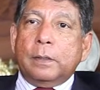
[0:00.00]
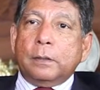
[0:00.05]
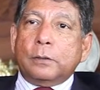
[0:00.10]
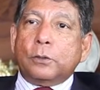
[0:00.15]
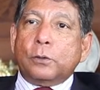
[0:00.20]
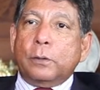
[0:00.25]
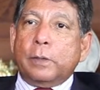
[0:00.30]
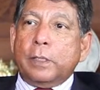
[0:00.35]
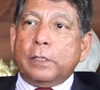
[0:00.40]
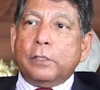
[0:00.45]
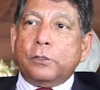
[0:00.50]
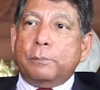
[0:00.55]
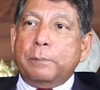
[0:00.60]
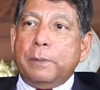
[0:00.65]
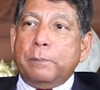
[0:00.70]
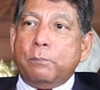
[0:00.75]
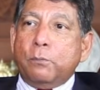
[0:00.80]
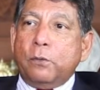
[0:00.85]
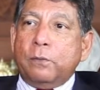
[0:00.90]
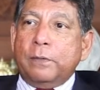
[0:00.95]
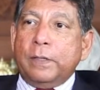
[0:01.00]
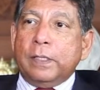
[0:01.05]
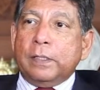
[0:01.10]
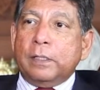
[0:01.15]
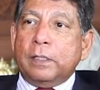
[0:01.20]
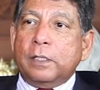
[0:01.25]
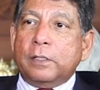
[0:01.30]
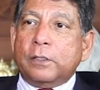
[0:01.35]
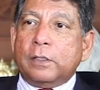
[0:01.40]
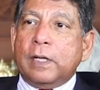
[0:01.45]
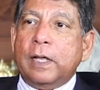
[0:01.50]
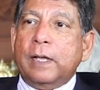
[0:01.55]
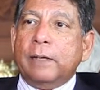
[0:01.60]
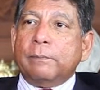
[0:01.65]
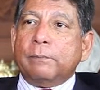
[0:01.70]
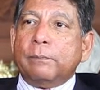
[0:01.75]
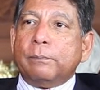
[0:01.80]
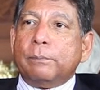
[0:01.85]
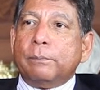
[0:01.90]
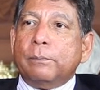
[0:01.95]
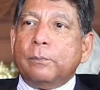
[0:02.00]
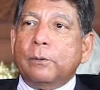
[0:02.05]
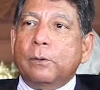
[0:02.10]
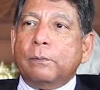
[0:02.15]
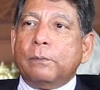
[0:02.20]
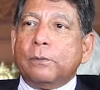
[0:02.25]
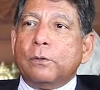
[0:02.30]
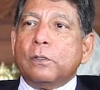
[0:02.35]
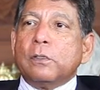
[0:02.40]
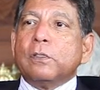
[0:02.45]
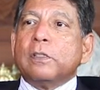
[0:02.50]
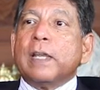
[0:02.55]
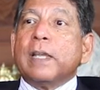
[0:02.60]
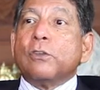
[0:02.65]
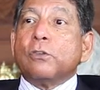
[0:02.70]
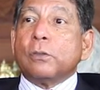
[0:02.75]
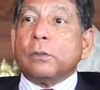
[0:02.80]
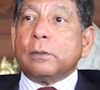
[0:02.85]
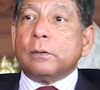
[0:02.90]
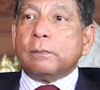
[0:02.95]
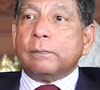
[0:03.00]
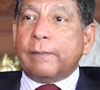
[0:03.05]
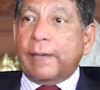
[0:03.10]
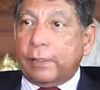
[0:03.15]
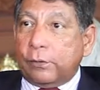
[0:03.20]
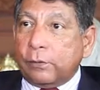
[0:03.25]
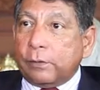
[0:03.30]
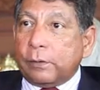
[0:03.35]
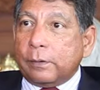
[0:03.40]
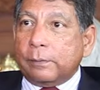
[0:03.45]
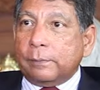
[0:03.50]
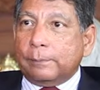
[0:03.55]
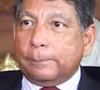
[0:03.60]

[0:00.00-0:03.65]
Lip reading: So that he's been moving in this time of consensual fashion.